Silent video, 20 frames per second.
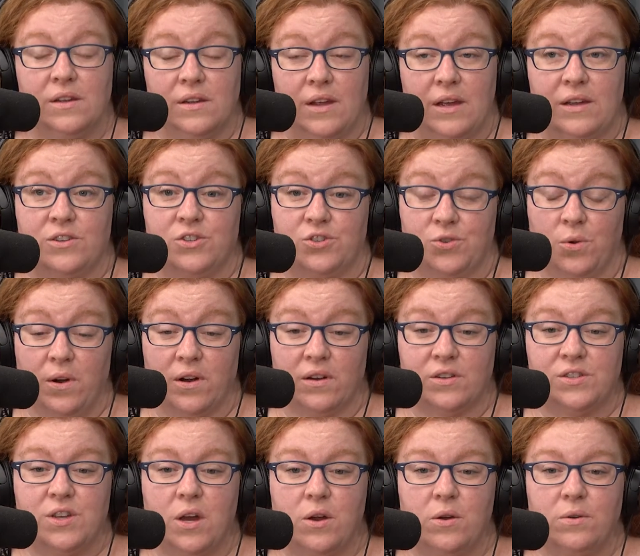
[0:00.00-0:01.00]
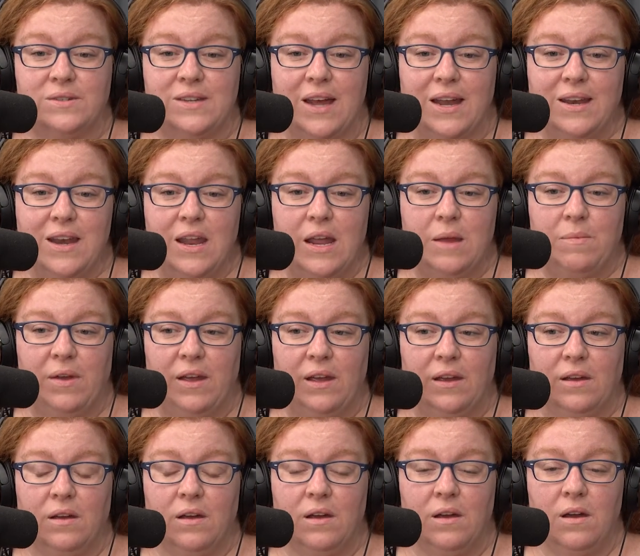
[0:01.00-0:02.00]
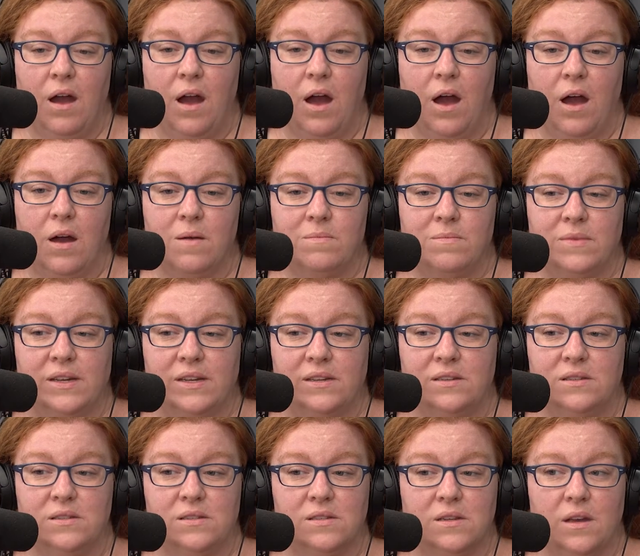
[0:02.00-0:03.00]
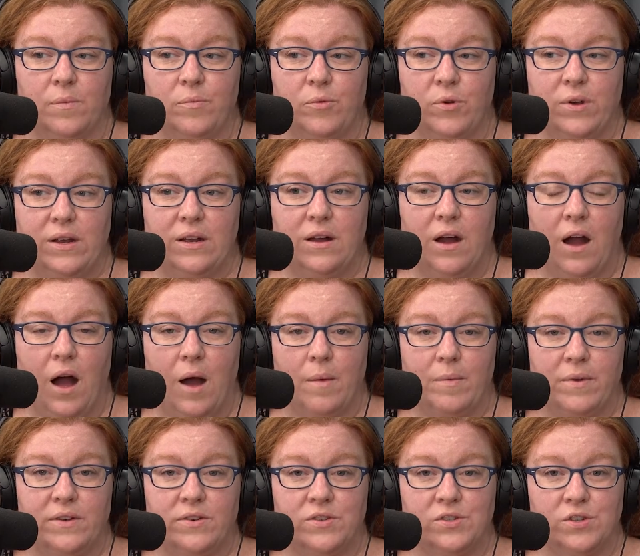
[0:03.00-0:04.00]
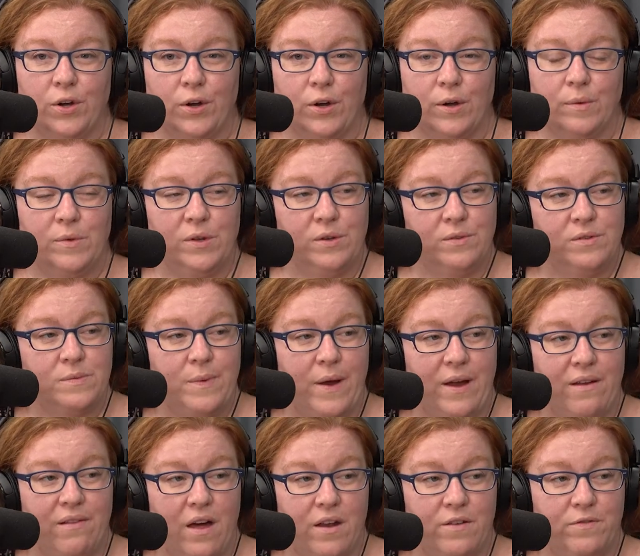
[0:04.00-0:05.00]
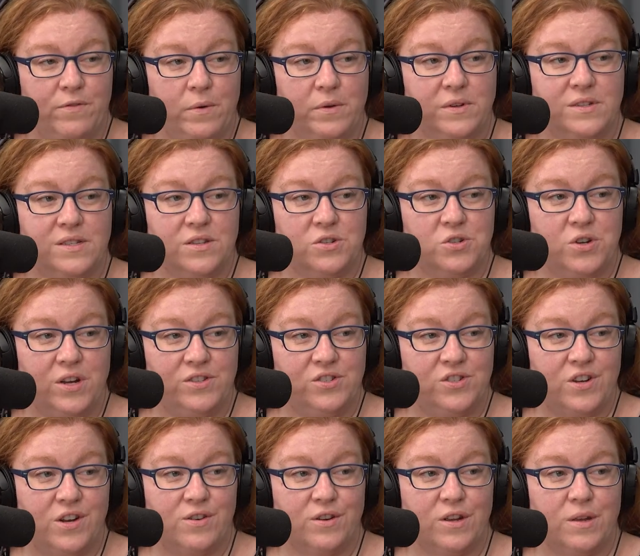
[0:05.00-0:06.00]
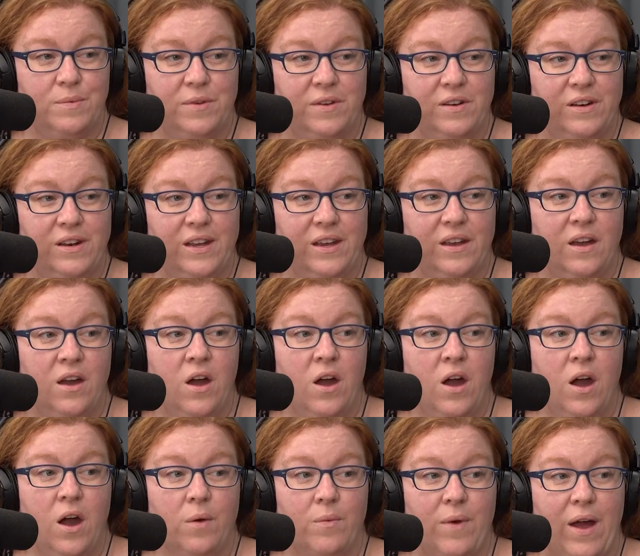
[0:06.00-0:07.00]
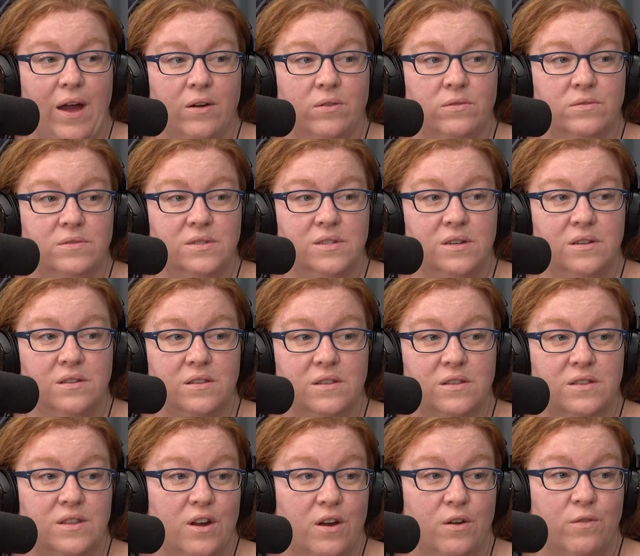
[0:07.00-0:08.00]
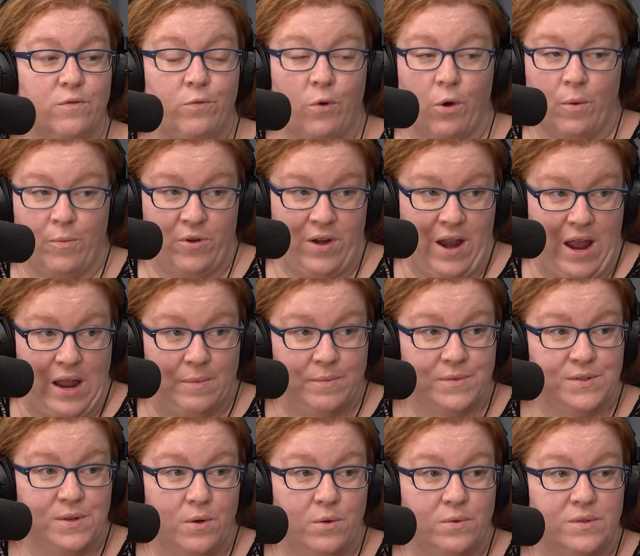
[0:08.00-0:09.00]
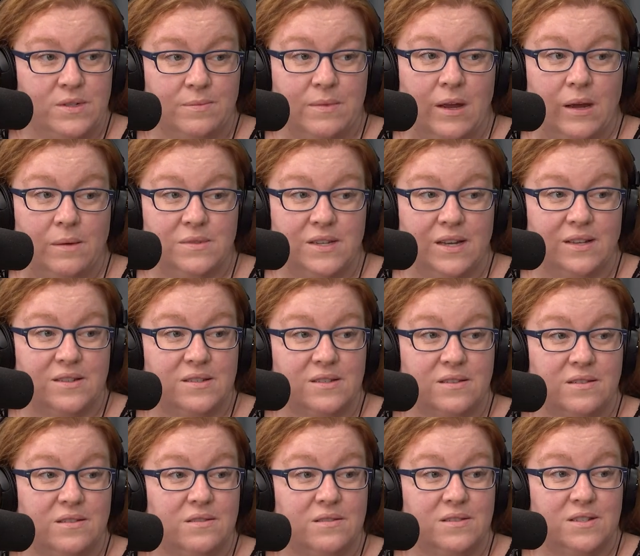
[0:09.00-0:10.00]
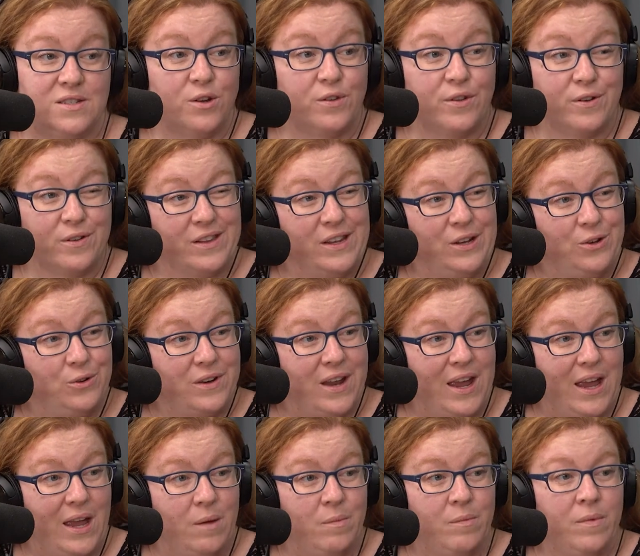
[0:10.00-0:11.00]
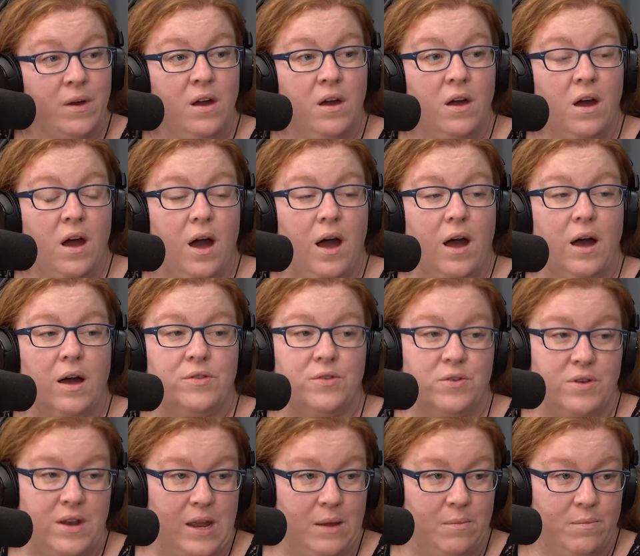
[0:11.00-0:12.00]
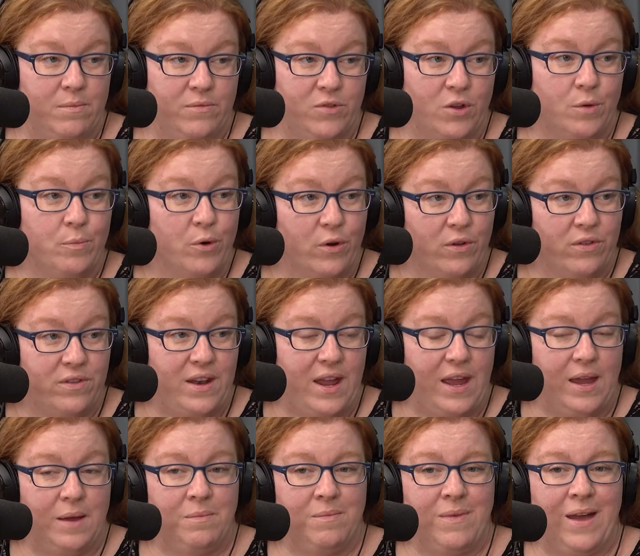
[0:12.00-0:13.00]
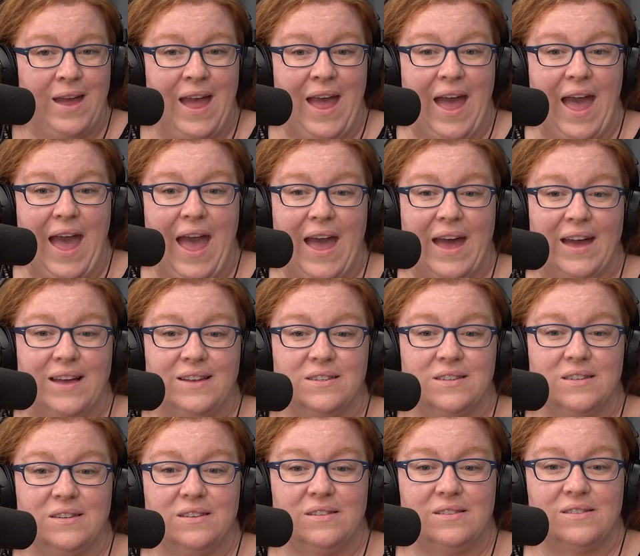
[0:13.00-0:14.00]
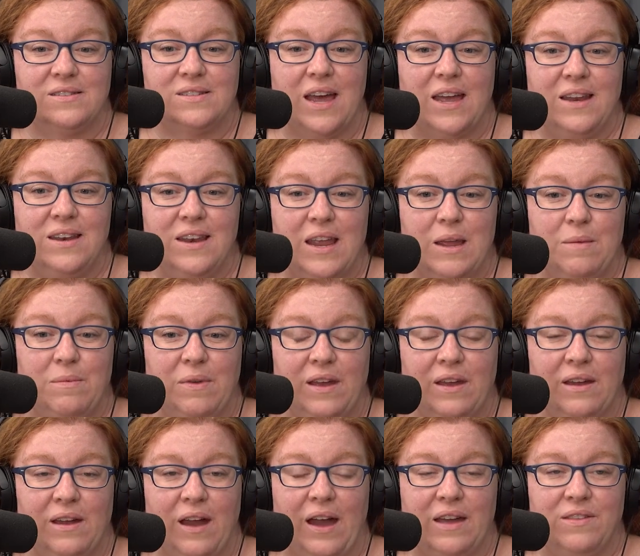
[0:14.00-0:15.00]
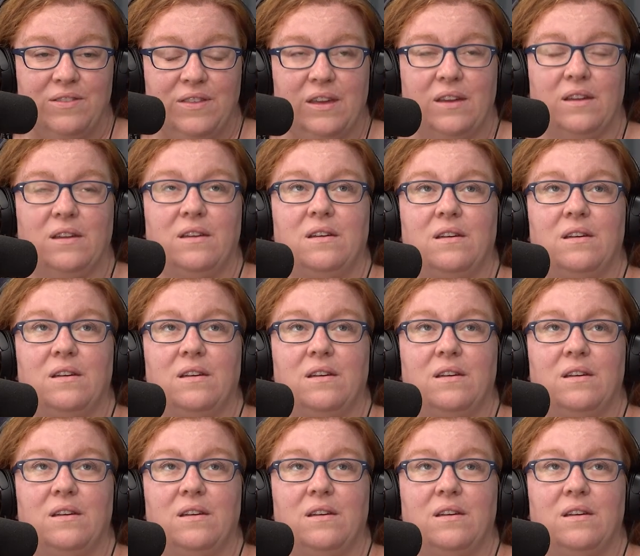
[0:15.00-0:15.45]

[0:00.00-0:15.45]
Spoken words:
Sure. So dead naming is a pretty common term used by a lot of folks in the transgender community around their former name. So sometimes that's still their legal name, their birth name. And dead naming, I think,